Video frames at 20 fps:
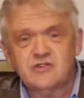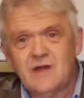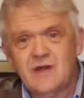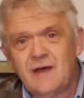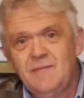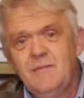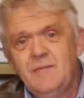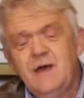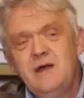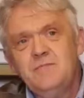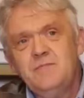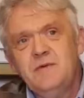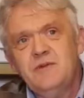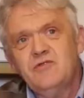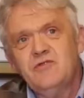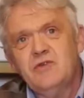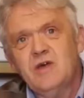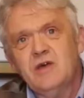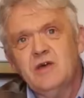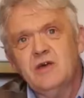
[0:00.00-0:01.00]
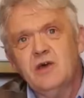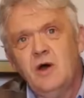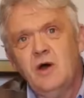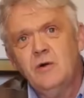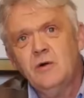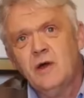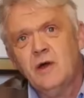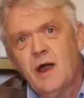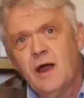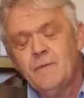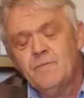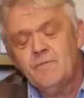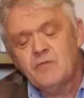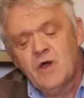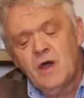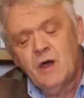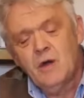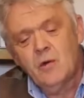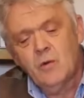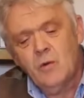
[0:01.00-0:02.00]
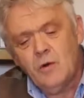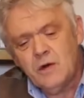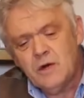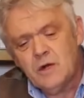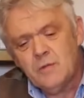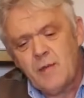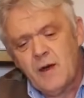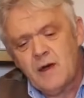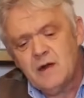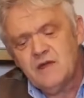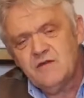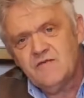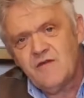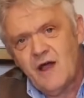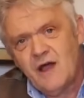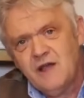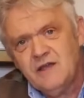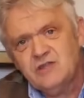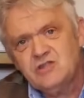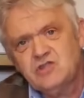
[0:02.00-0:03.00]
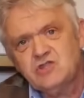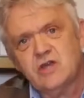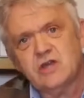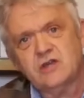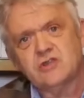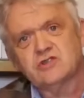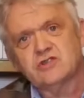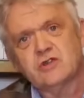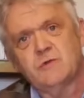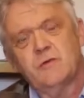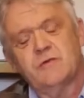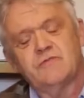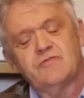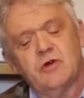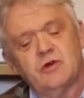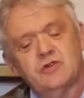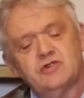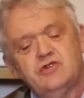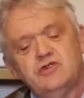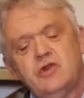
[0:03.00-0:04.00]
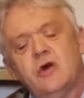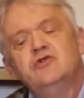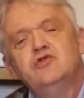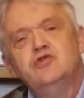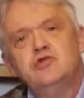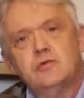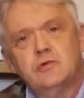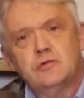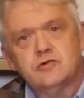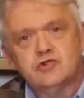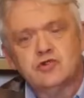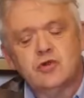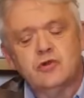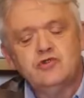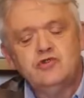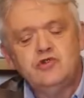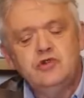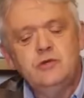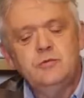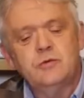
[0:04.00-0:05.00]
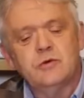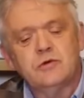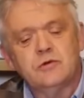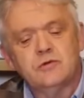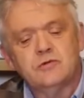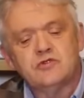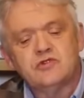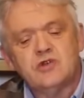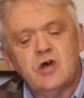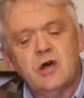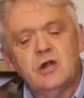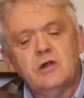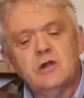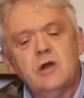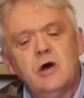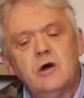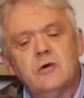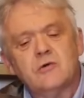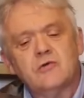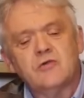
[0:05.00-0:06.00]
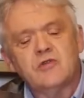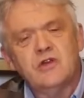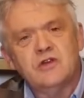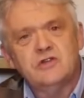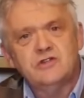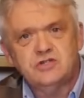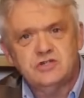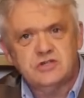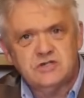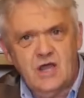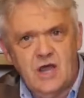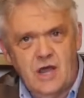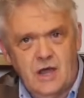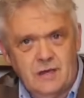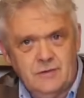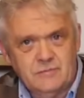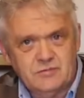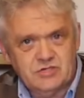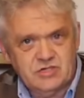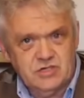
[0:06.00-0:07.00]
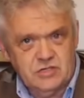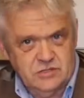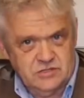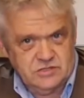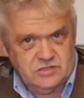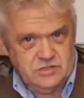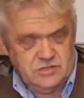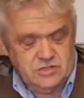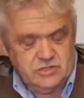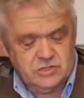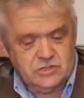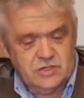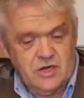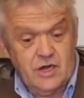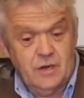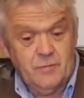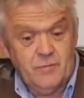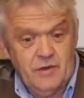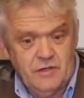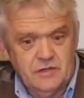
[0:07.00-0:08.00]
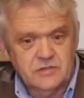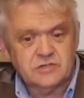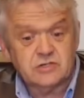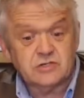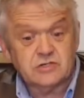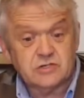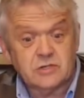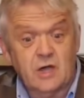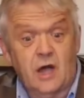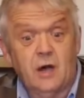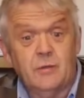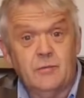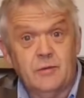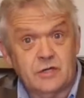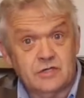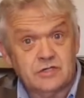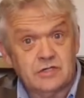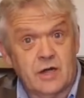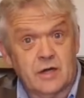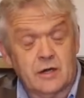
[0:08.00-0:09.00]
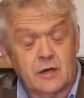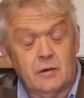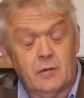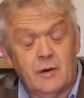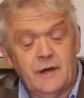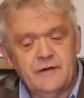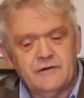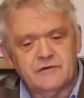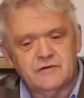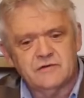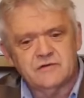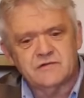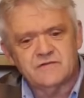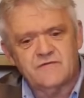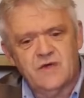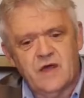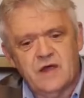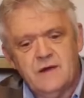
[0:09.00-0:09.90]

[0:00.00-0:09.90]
And that made me think, okay, what about if I stick some of those nodules or tubercles along this shape, seeing as this shape is so much like a whale's